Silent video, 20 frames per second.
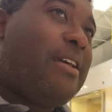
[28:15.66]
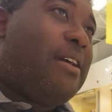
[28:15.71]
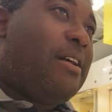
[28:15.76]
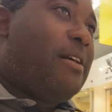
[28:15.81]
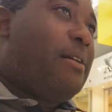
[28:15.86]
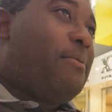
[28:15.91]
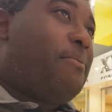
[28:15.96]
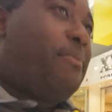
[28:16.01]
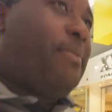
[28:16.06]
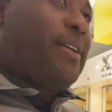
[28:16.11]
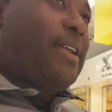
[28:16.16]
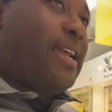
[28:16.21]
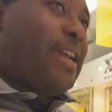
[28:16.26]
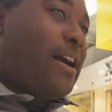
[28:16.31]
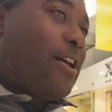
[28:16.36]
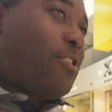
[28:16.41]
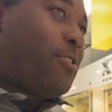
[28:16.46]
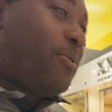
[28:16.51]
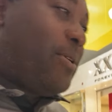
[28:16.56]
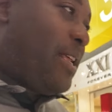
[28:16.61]
yeah, I
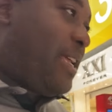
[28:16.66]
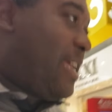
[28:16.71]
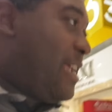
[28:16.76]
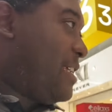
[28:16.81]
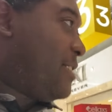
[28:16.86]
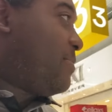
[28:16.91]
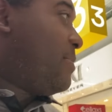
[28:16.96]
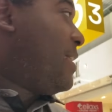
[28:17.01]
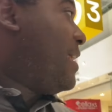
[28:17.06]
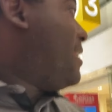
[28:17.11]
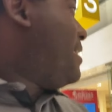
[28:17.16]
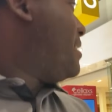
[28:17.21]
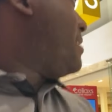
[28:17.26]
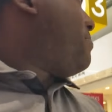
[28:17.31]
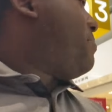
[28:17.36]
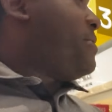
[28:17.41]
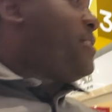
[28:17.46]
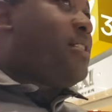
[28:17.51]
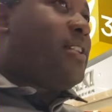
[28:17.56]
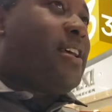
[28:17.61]
don't know where the kids went. They
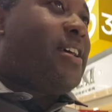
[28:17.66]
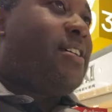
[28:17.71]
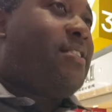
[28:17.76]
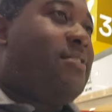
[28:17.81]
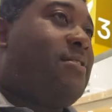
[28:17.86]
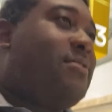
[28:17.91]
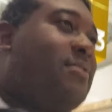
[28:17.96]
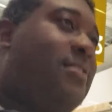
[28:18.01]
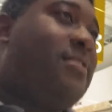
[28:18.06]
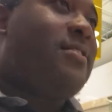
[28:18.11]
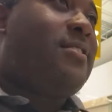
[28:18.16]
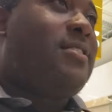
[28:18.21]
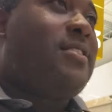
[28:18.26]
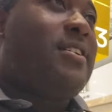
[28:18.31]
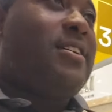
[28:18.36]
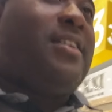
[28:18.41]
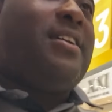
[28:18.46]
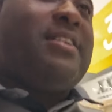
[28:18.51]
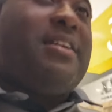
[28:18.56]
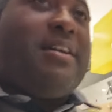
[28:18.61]
disappeared now.
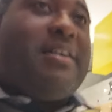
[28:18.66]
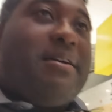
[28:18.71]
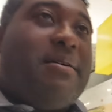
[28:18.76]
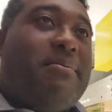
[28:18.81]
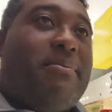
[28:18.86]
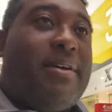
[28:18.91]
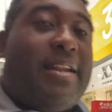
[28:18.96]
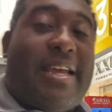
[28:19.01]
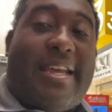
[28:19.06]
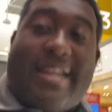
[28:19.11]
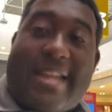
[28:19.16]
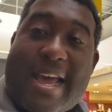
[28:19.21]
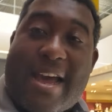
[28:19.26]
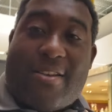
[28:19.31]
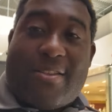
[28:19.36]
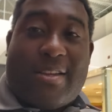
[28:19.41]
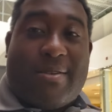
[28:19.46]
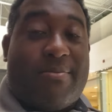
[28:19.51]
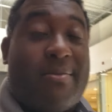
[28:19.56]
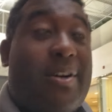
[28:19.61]
But they're in the
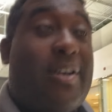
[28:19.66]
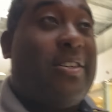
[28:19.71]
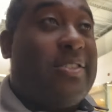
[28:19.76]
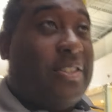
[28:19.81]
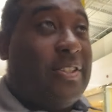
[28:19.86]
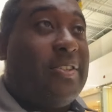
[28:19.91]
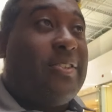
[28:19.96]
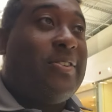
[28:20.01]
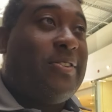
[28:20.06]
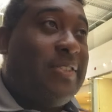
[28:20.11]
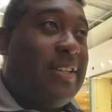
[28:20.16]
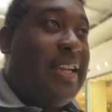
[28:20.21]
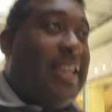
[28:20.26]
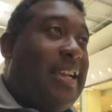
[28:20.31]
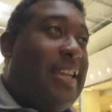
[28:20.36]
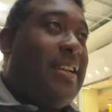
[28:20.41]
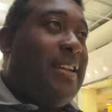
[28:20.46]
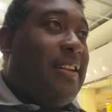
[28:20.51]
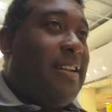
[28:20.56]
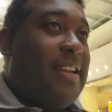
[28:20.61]
outlet mall, so they
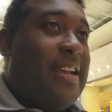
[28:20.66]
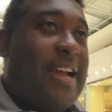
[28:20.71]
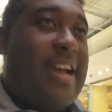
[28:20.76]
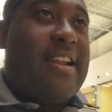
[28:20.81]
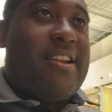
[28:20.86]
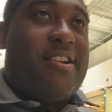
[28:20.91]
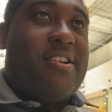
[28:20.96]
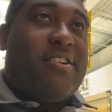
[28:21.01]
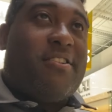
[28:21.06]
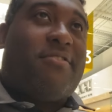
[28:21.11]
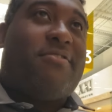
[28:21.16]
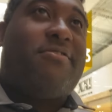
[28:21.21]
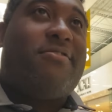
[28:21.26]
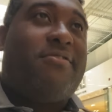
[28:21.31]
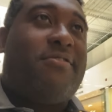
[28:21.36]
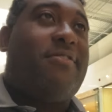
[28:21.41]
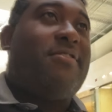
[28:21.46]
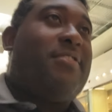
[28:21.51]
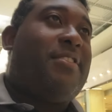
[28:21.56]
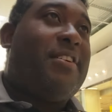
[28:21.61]
they got enough
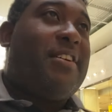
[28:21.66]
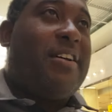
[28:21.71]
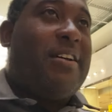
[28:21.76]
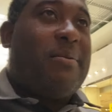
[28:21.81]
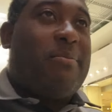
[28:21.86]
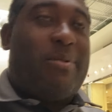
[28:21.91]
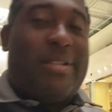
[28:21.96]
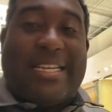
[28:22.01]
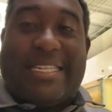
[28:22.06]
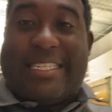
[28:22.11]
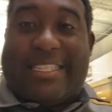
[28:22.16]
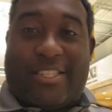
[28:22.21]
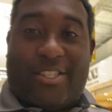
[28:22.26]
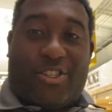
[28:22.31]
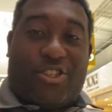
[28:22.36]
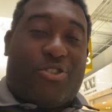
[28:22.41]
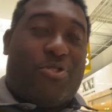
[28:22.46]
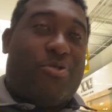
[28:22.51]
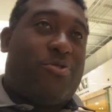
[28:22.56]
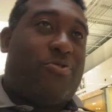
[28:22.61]
places
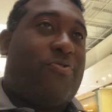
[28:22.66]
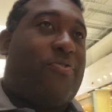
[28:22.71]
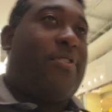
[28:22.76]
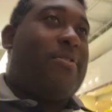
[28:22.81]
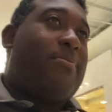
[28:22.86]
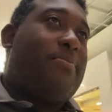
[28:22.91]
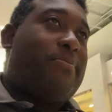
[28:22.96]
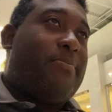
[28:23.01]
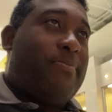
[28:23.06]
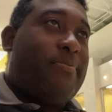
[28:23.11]
to choose from.